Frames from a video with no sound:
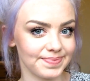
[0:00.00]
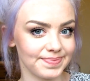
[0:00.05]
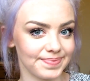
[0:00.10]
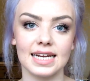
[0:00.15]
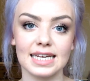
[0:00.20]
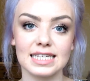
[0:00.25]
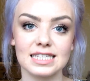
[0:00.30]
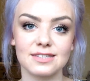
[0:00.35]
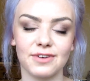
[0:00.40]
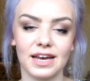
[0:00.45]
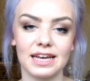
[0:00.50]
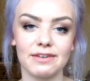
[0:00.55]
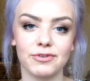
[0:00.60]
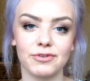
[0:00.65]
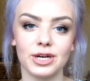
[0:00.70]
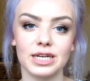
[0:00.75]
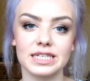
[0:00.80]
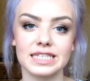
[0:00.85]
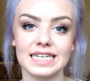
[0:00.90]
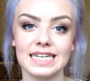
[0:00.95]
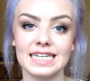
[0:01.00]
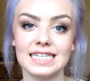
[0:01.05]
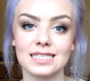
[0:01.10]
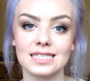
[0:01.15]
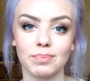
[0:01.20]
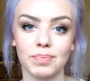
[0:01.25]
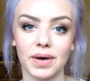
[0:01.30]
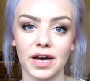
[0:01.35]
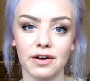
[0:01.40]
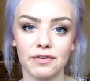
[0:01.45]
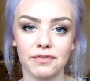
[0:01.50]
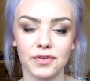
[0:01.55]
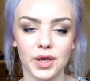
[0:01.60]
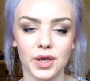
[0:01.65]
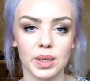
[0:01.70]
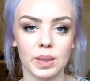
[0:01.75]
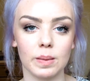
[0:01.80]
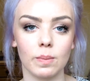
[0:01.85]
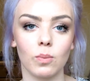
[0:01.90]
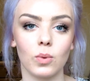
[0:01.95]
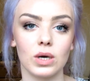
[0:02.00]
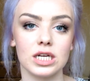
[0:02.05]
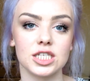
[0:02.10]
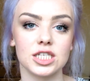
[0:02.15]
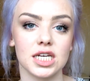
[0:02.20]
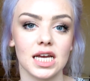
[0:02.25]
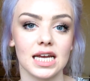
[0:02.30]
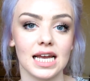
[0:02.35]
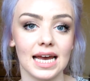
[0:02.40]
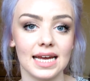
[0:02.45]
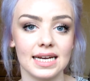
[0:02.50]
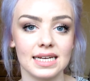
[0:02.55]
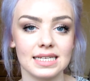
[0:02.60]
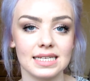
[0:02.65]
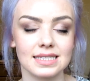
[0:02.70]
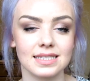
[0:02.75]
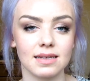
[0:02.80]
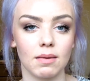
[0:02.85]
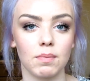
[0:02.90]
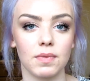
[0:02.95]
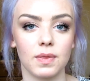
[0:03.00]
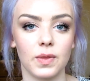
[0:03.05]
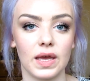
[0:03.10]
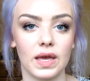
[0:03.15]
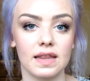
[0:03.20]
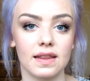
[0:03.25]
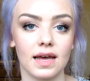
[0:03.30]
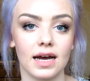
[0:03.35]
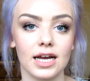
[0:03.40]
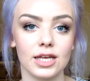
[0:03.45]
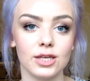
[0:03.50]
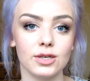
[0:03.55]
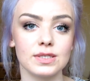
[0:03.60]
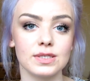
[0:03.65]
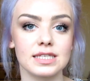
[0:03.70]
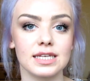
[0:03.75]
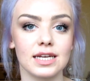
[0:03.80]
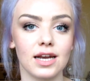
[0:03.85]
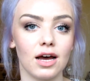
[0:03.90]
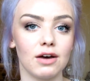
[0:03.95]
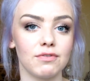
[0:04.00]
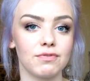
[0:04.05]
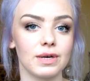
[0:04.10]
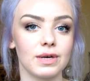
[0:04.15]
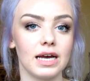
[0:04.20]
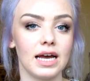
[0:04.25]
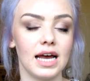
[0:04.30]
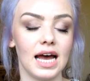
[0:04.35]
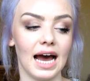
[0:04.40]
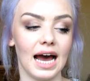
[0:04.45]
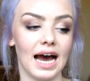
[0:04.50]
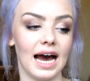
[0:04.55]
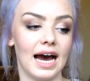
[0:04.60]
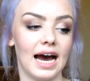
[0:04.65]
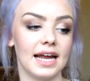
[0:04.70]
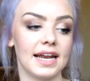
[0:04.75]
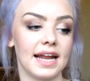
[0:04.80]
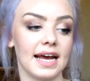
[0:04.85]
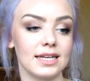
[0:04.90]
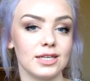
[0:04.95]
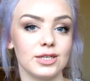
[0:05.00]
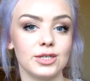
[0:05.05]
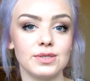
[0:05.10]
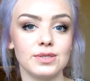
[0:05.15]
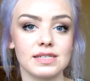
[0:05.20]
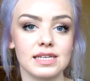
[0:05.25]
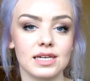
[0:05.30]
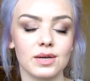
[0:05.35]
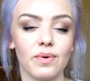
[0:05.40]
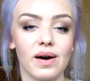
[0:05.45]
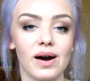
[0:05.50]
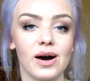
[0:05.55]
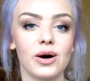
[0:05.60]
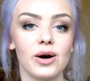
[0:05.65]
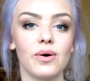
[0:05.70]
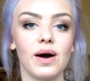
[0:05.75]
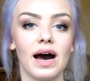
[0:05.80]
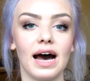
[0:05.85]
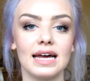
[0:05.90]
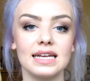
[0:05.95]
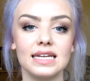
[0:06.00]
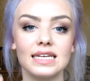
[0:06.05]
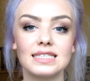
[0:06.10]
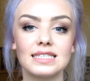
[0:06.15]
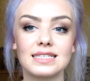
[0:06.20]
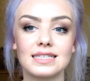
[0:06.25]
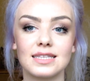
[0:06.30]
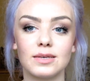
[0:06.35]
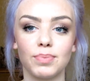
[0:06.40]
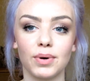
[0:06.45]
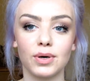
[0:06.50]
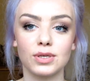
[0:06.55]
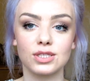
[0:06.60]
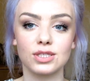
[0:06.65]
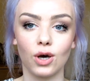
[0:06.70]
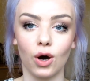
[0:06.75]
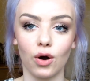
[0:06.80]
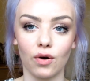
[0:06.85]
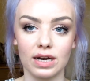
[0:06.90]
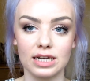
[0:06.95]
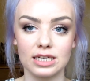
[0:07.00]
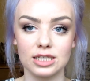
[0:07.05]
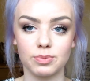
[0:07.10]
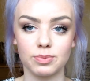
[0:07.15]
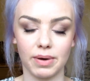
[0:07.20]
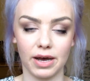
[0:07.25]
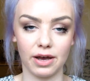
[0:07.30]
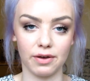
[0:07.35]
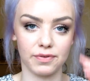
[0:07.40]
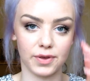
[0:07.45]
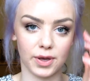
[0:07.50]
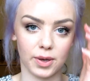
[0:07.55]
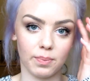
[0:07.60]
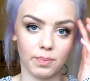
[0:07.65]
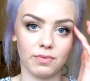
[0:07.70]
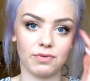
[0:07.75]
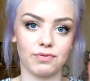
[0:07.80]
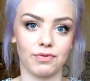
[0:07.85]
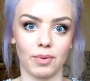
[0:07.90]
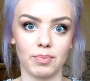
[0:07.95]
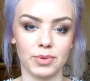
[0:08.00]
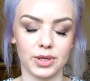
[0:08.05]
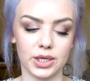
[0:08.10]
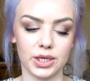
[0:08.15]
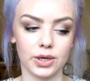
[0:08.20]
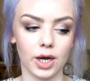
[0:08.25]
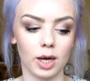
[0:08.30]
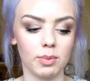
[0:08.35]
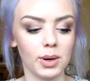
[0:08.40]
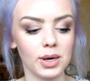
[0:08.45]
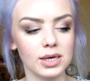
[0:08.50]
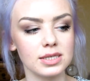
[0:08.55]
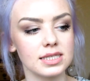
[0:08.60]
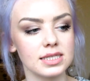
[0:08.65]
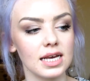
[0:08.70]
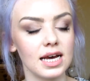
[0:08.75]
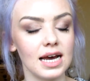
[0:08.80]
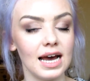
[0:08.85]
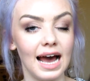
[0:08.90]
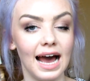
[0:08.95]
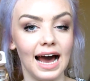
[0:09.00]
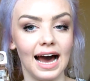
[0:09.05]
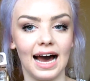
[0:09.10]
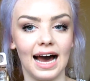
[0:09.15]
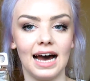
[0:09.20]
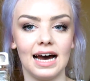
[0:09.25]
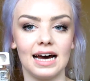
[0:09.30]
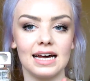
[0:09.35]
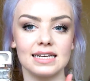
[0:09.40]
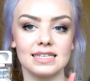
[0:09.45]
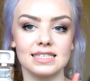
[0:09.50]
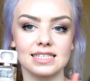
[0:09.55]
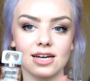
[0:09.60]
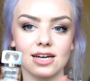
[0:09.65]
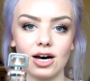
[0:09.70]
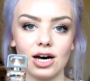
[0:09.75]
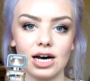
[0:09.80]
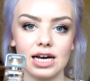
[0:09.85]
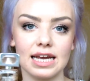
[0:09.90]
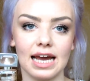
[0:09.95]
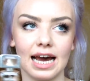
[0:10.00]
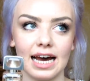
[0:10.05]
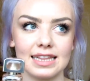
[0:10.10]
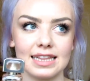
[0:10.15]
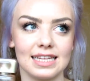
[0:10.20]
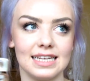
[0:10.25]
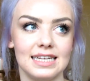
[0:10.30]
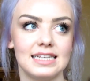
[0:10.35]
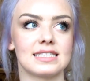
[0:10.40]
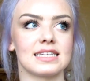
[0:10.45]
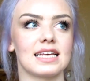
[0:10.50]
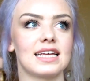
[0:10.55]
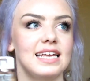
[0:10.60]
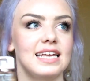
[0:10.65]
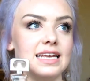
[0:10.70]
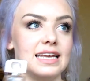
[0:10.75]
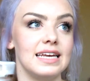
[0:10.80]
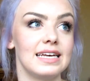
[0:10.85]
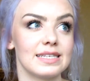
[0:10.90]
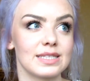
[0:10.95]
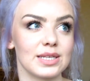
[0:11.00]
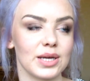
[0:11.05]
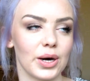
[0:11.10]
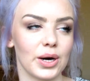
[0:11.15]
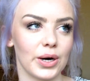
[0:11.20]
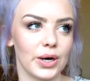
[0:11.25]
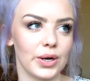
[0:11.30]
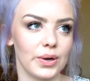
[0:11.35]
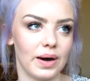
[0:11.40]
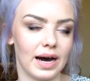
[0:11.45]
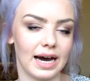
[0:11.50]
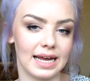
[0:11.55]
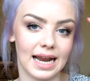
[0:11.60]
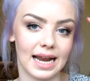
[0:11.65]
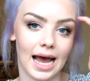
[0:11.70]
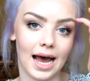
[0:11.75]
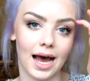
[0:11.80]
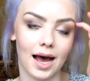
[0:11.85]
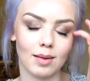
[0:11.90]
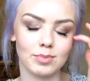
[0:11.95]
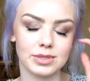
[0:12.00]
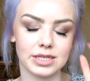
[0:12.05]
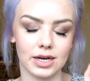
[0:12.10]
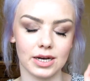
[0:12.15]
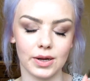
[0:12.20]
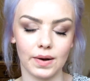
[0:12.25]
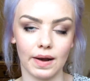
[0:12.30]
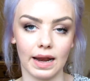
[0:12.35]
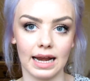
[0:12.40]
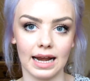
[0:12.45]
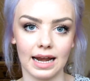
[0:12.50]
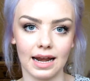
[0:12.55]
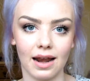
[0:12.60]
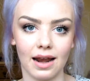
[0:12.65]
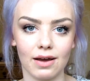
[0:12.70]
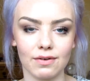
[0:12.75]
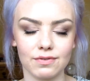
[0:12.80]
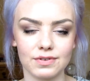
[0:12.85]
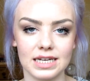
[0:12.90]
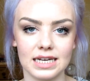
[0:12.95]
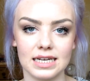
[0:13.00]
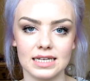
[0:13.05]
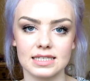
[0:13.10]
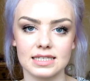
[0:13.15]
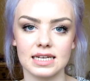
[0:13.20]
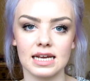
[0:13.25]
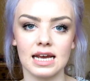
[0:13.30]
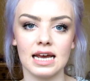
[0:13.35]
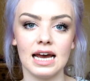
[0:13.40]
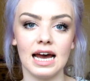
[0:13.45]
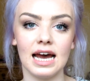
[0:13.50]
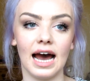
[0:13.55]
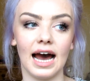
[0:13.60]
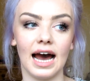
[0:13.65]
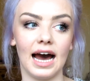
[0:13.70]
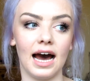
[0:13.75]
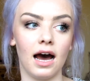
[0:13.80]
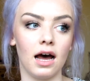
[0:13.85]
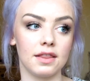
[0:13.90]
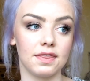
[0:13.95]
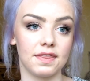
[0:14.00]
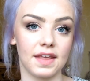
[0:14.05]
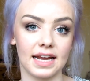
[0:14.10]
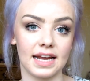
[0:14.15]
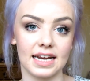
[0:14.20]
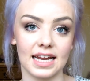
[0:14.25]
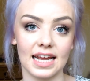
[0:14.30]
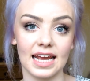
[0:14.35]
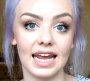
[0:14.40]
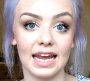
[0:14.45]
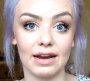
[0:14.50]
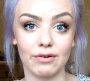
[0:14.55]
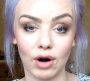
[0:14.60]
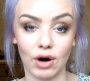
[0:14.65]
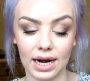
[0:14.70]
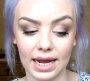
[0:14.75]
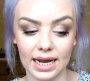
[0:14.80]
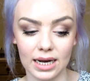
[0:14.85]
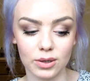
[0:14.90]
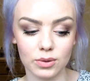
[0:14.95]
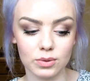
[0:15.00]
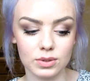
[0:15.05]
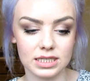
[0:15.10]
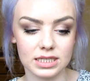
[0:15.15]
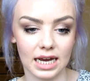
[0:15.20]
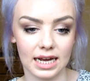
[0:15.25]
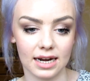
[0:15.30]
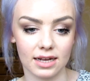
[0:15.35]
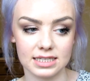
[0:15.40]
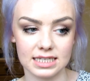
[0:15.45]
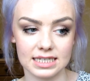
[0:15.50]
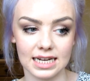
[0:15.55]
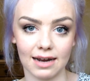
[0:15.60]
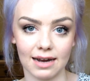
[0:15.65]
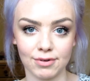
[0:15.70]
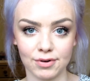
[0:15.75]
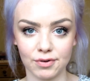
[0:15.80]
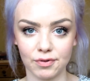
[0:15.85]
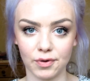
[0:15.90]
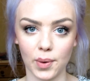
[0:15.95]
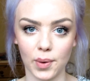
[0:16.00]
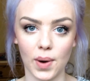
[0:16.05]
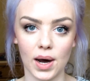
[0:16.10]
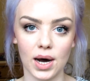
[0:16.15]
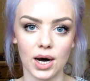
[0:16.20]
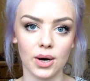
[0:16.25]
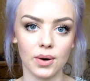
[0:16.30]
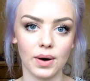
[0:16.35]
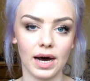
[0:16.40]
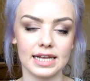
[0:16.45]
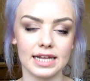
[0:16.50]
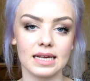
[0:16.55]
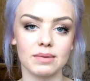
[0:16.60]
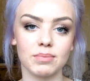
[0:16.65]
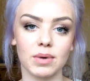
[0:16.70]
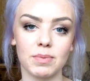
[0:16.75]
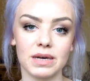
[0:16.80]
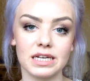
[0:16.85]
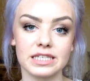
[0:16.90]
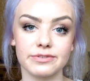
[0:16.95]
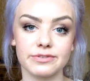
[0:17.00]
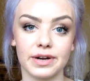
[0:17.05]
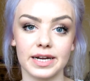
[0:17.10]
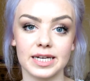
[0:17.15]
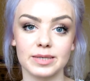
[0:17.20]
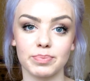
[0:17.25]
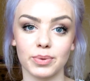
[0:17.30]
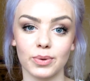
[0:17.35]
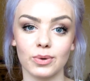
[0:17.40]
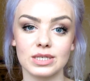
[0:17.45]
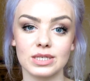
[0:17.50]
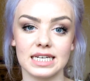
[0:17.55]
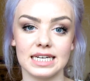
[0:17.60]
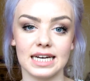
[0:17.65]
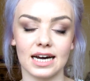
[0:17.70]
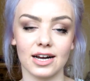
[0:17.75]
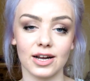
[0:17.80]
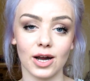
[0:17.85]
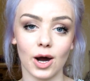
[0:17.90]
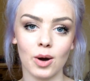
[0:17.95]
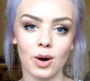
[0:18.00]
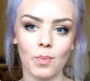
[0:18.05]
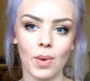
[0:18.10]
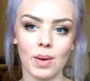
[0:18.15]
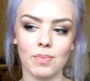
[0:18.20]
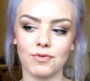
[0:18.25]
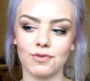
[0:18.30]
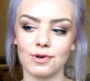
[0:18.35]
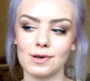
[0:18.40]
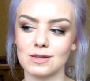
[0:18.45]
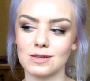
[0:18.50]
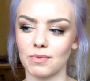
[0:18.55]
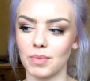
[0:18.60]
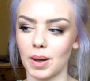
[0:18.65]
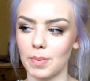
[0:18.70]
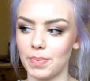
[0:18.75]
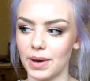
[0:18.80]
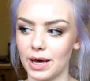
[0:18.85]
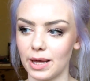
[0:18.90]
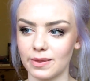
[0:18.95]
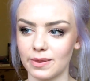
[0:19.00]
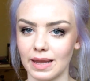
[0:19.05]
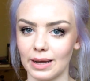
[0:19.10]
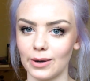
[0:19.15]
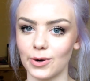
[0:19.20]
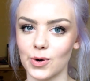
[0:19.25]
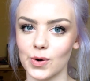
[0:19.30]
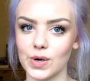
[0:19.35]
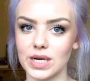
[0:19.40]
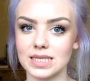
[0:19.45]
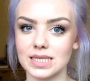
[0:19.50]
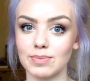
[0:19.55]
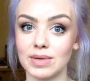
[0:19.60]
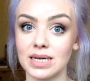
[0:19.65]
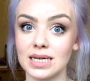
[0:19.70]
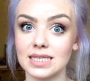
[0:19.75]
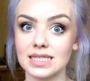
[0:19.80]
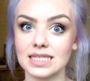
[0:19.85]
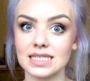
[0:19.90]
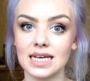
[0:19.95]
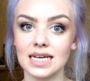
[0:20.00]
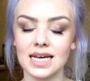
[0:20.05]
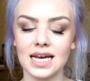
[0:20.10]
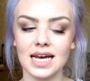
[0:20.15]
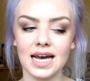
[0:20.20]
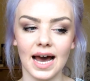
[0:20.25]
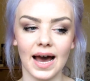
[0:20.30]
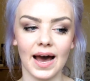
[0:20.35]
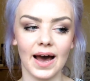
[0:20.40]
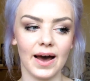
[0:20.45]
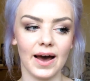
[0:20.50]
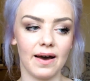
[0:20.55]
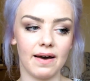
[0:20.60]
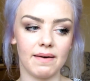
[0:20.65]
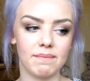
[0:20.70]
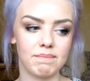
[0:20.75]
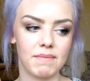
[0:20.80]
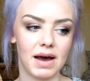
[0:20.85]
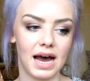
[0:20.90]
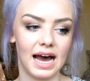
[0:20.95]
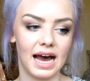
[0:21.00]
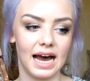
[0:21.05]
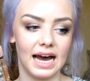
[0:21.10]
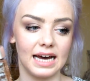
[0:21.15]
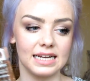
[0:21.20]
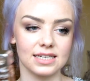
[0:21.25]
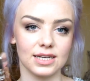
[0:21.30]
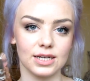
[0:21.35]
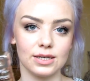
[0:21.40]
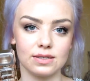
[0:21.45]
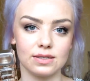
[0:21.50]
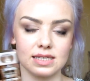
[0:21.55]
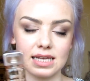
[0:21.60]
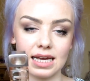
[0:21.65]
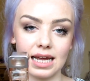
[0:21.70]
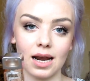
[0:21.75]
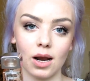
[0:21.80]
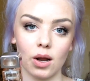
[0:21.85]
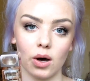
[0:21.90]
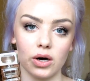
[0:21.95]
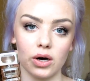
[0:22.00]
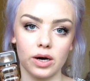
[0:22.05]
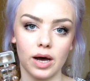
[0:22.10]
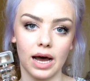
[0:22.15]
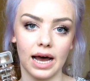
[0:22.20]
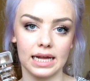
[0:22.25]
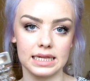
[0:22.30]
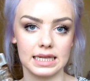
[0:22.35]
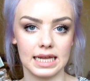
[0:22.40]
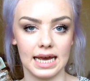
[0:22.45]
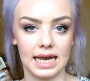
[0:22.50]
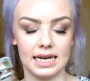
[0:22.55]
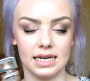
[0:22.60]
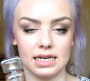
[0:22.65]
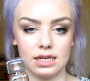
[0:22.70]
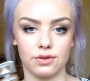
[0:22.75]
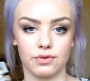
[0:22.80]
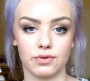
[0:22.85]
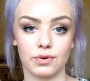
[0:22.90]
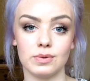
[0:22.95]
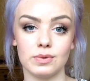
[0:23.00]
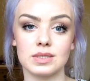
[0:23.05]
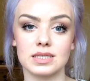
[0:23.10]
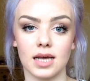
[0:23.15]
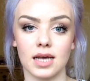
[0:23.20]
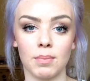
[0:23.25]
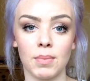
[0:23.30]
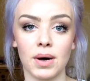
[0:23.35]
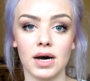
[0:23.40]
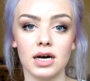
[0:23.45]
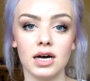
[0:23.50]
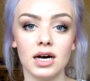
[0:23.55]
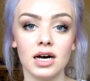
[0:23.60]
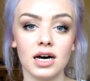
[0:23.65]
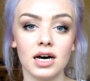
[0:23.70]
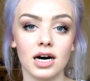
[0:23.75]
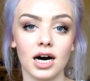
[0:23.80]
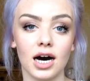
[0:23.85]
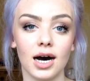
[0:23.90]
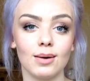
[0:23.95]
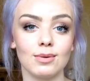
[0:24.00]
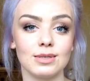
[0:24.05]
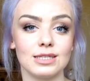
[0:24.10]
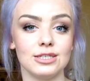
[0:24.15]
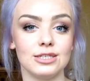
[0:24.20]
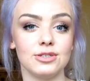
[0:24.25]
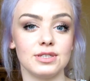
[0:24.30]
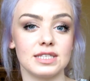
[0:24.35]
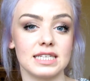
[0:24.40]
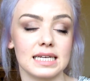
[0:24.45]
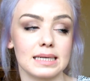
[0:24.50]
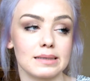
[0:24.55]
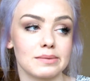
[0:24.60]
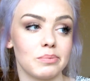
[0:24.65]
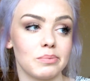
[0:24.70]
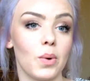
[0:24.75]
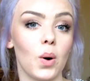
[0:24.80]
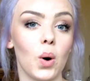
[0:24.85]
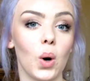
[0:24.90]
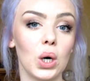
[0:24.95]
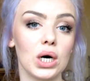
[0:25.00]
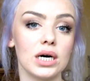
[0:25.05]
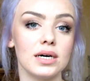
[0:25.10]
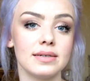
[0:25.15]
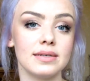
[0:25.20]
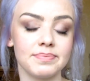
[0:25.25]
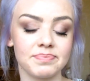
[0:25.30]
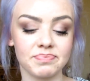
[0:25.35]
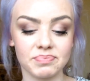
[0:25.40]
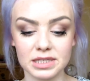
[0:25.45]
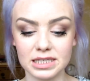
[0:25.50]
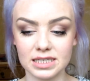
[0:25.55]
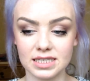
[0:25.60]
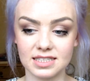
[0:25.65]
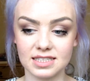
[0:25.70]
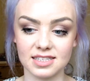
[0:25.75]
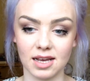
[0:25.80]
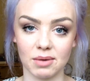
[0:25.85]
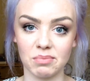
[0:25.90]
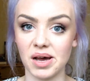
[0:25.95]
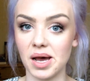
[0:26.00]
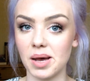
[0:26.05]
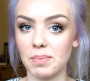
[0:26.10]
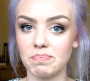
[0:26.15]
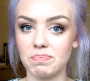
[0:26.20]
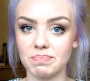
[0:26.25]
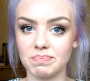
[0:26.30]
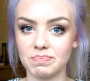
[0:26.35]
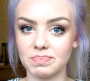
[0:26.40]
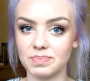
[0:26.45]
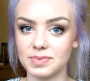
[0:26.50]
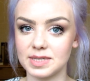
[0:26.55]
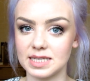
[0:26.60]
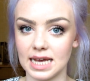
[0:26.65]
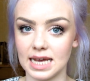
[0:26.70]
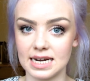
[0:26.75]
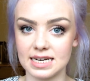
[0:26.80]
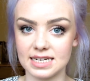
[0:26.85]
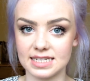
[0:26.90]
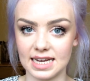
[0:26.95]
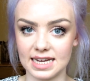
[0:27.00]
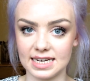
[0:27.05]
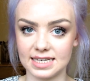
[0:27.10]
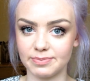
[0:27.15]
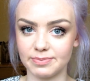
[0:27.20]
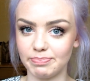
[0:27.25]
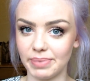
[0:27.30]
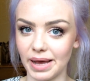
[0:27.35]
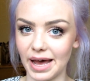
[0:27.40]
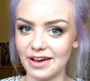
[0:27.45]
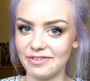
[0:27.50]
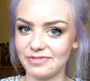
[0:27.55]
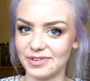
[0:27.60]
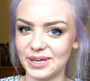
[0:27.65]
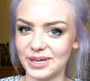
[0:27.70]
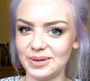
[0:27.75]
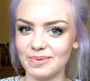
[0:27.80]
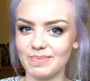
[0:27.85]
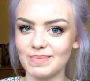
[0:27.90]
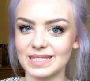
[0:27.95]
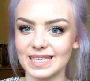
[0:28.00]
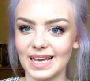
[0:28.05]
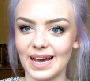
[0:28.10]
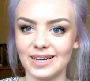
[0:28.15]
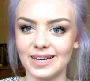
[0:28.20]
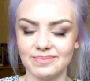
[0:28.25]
Next favourite is a perfume, which again is something that I used to love and hadn't used in a while, and it's the Boss Orange perfume from Hugo Boss, and I had this years ago and absolutely loved it, and then it ran out and I didn't have it for a while, and then my best friend bought it. I can't remember if it was for my birthday or Christmas, and I used it a lot, and then through summer I was using more summer scented perfumes,